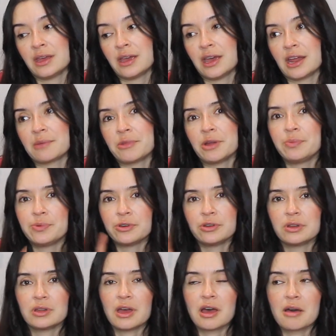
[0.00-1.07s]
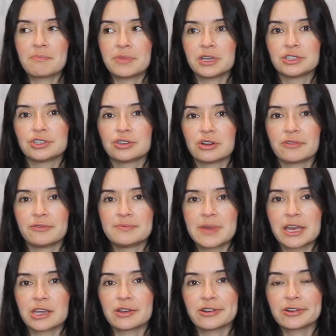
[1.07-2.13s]
And I'm going to put a picture of
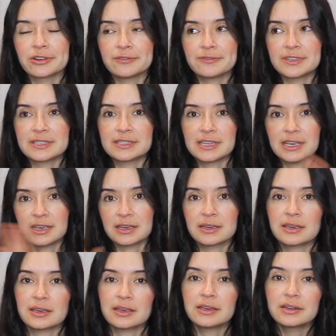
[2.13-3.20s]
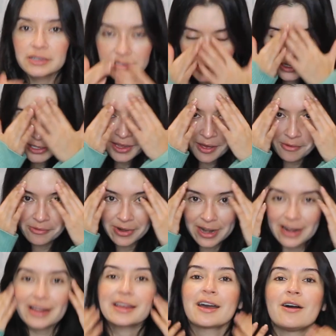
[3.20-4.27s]
my current physique here
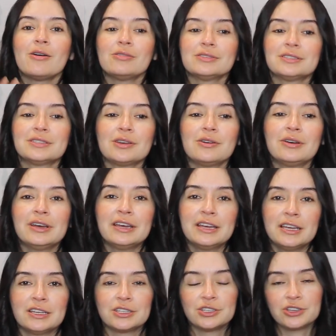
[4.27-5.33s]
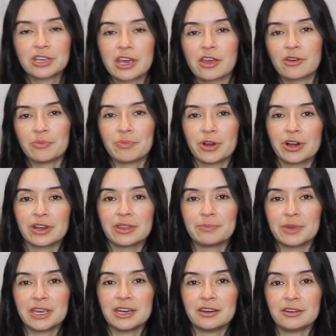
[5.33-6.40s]
somewhere also, so you can compare the
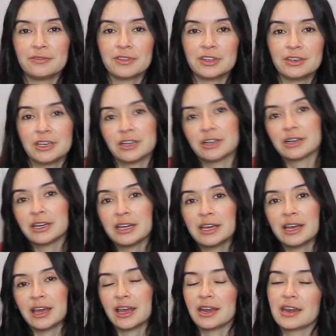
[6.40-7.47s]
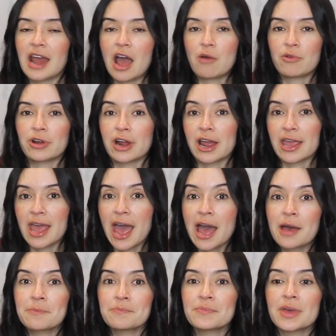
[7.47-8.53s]
beginning of the year and now where I
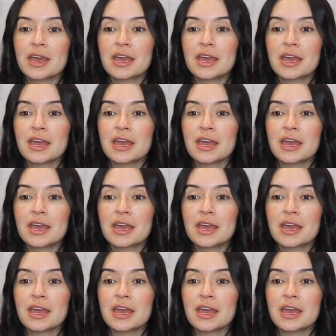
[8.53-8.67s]
am.